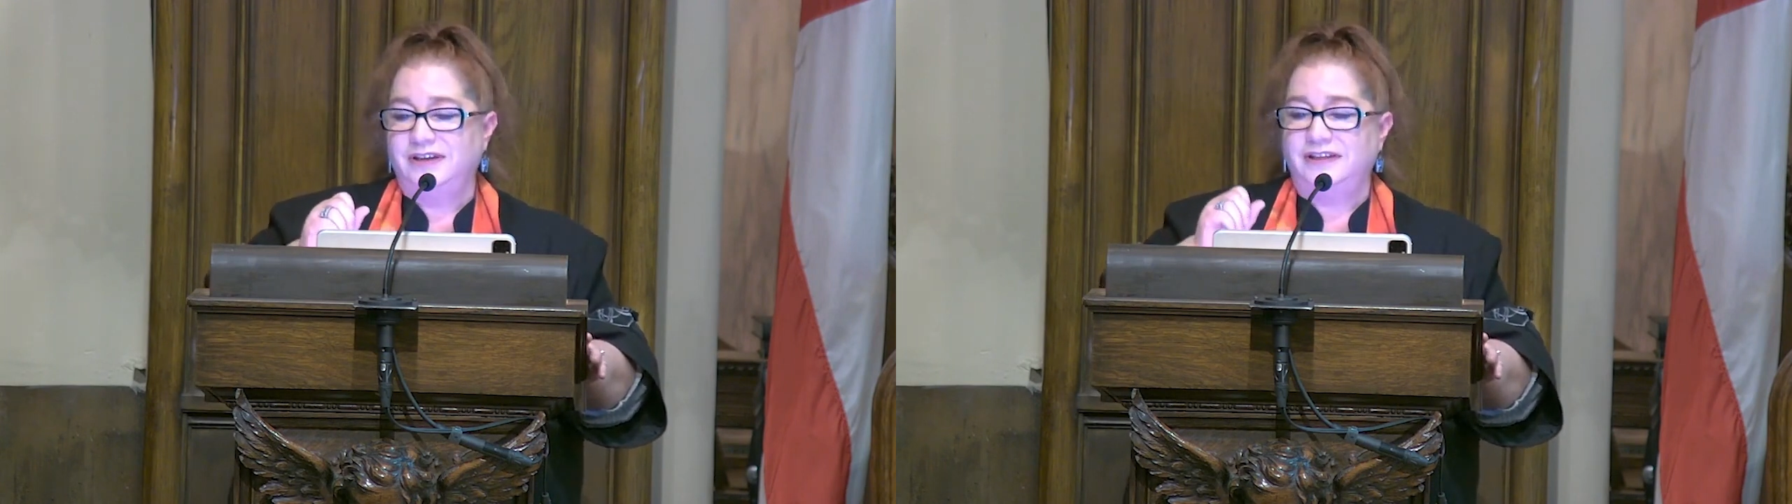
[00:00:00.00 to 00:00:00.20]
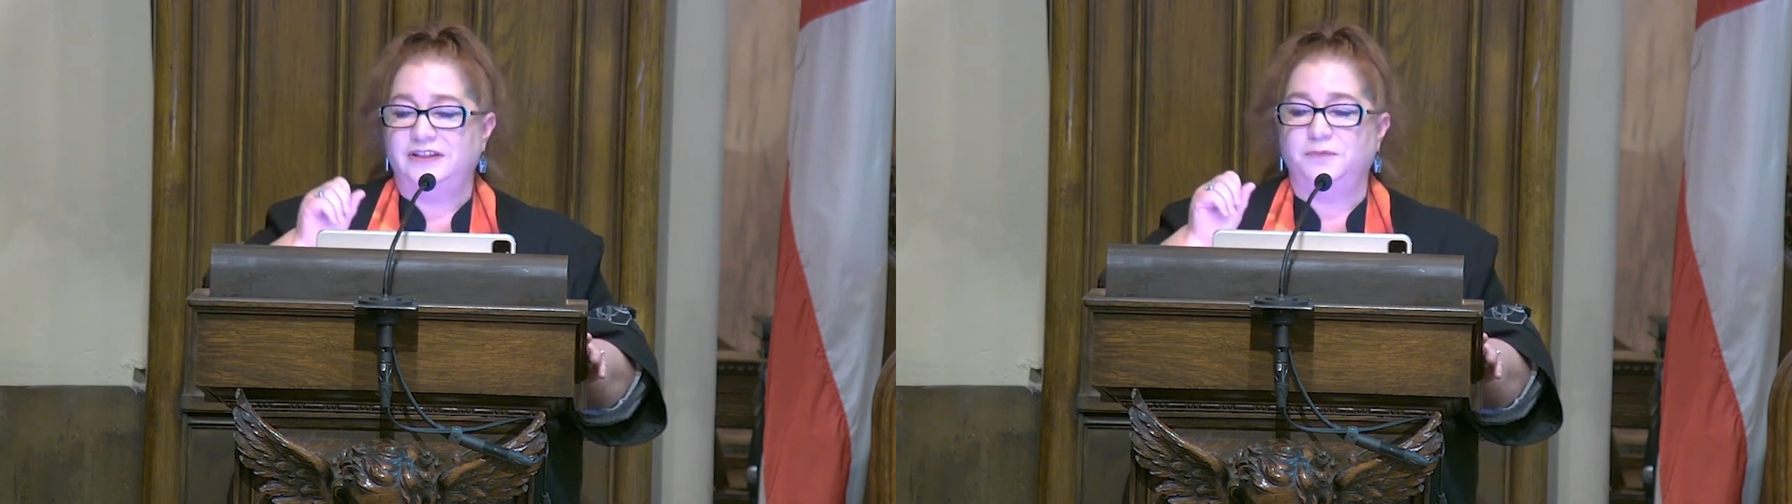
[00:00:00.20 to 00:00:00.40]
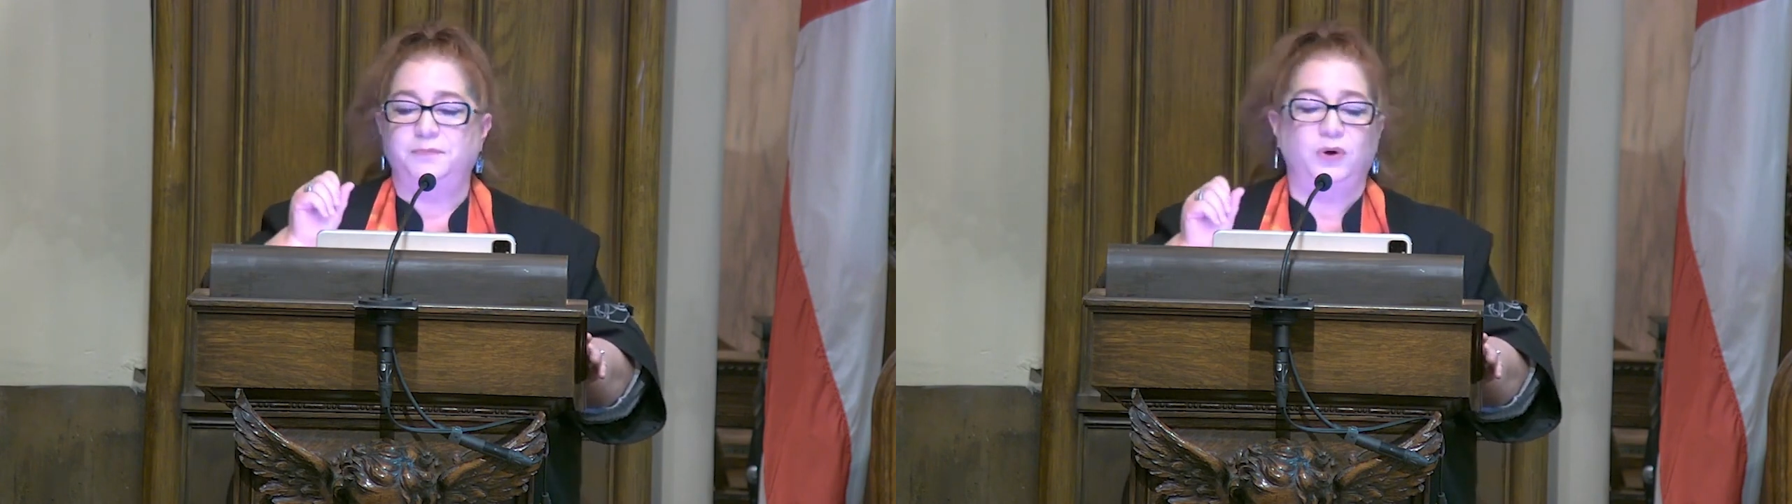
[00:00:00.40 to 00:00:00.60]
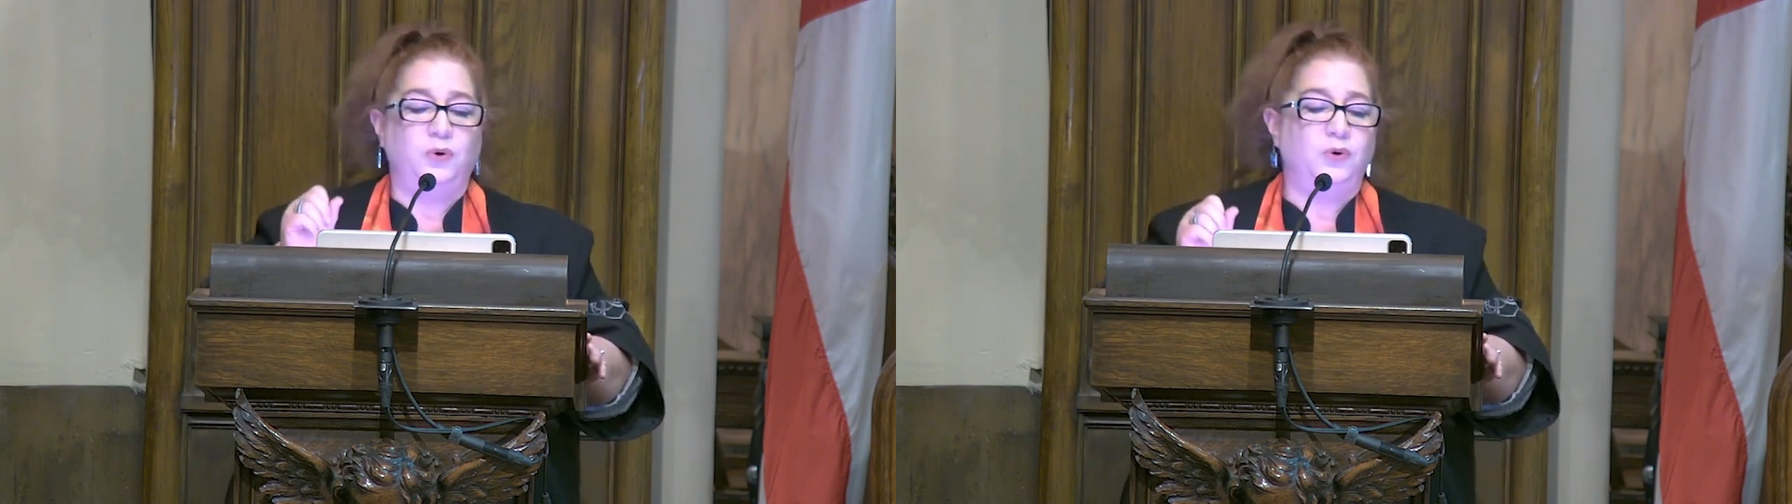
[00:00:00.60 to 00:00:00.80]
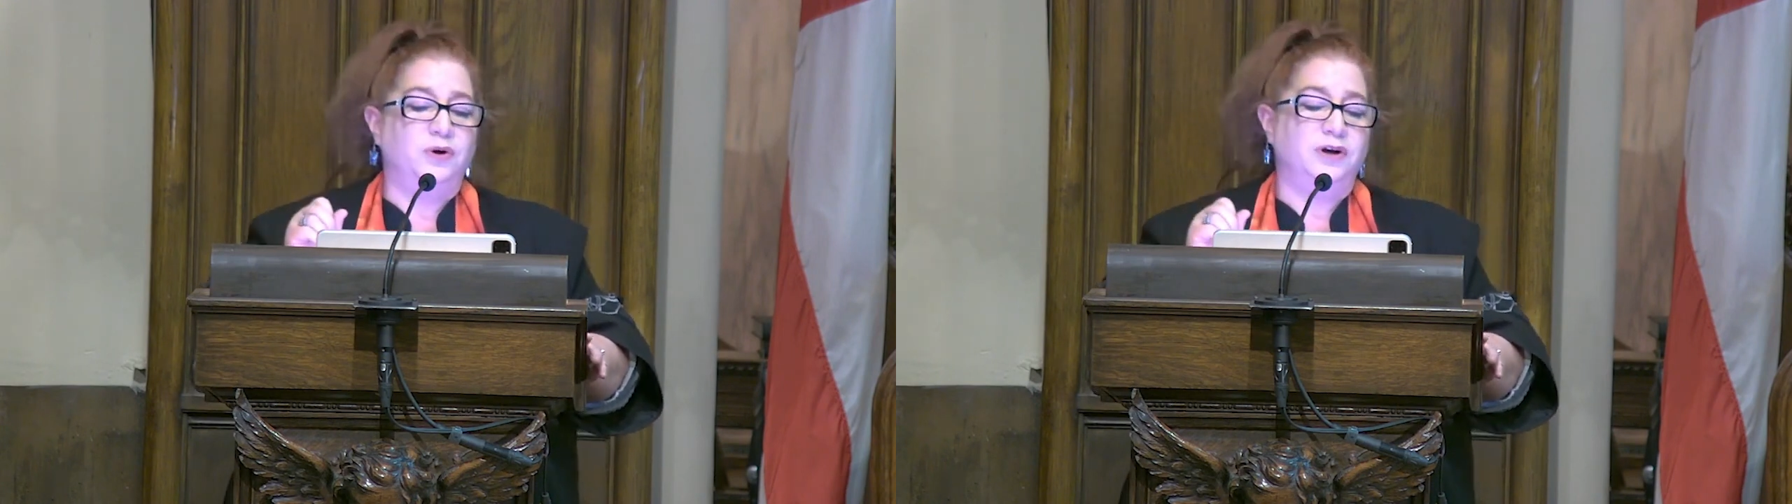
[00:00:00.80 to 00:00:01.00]
that the
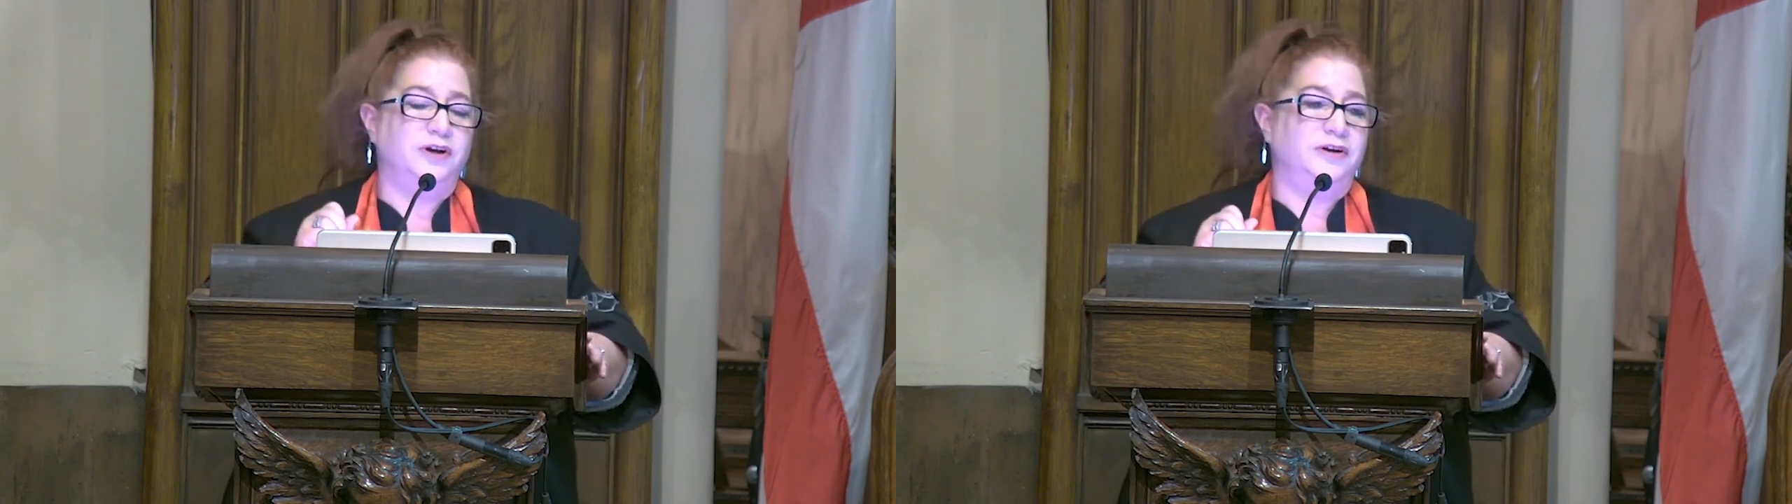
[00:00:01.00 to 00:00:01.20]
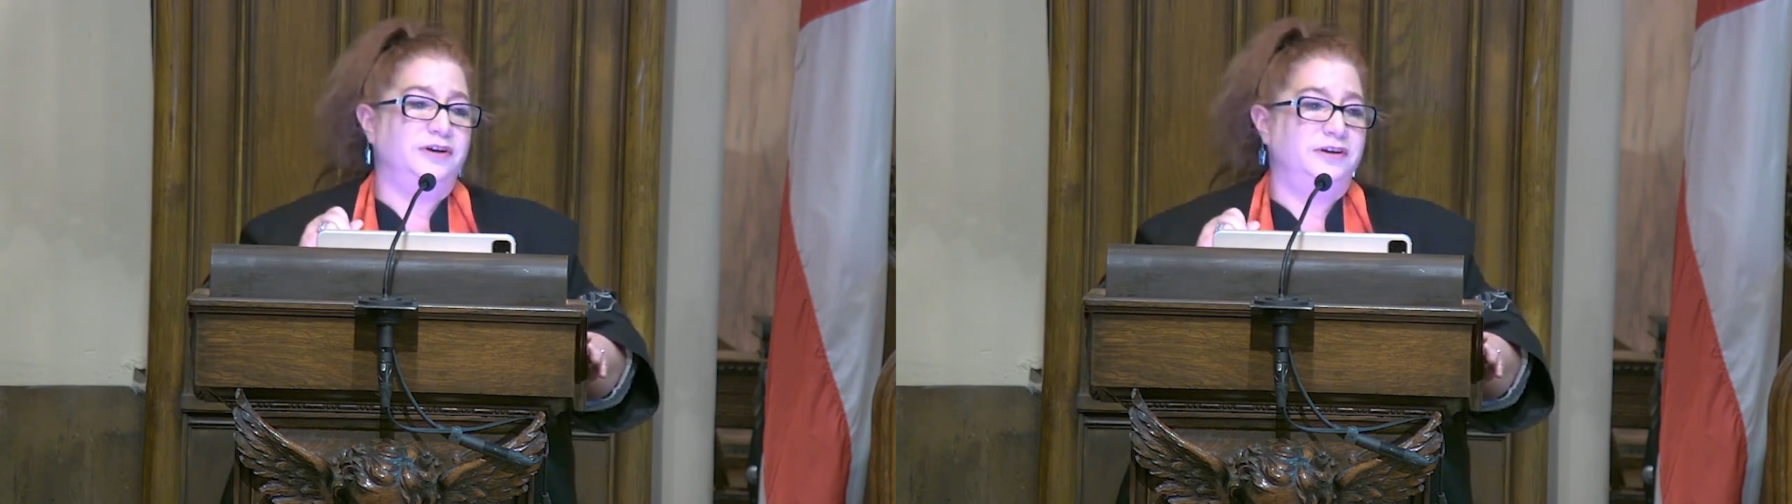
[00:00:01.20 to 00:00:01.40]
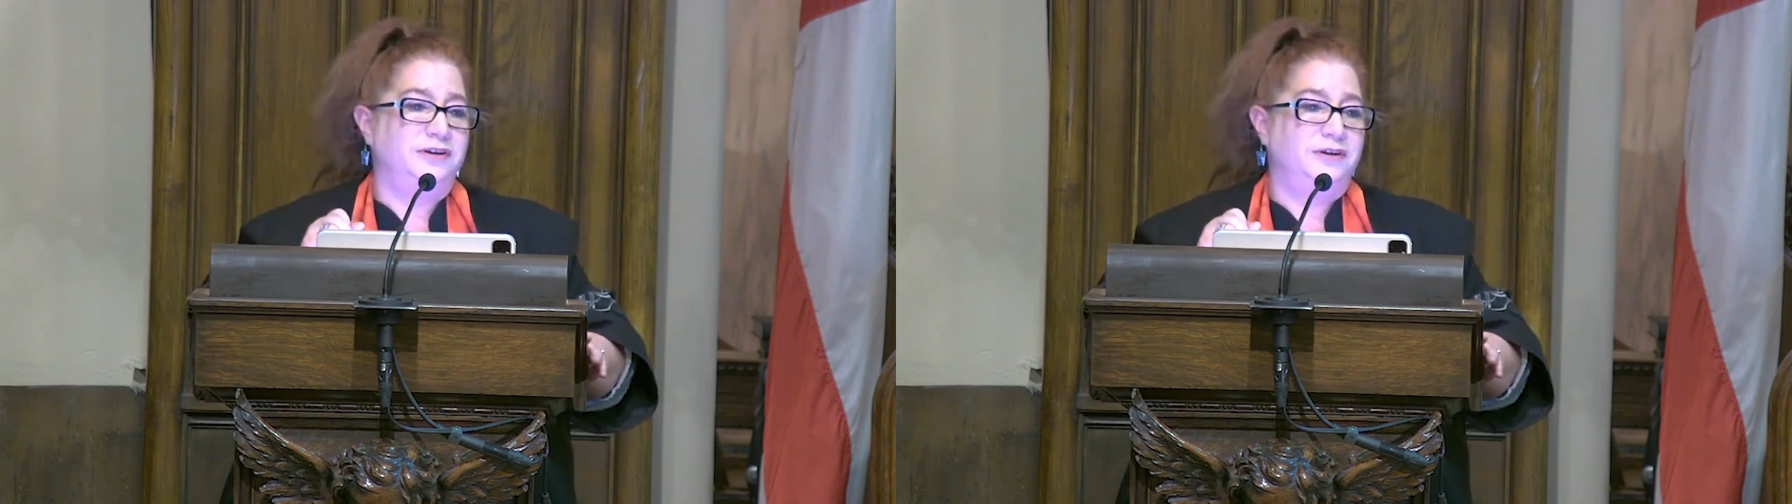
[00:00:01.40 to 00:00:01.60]
poor,